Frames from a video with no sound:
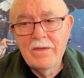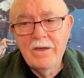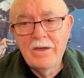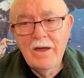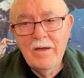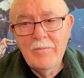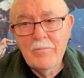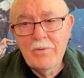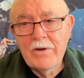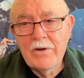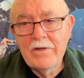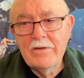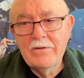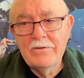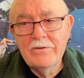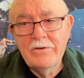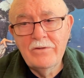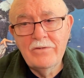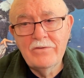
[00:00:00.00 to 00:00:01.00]
I pray
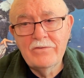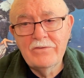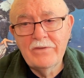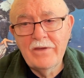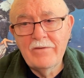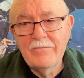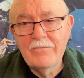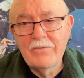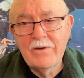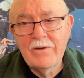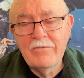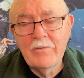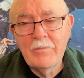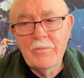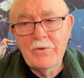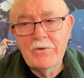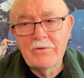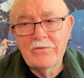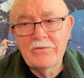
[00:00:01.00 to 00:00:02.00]
you'll do the same for every
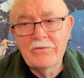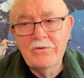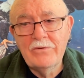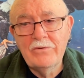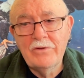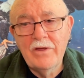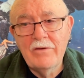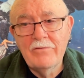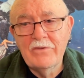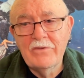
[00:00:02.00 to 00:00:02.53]
person you love,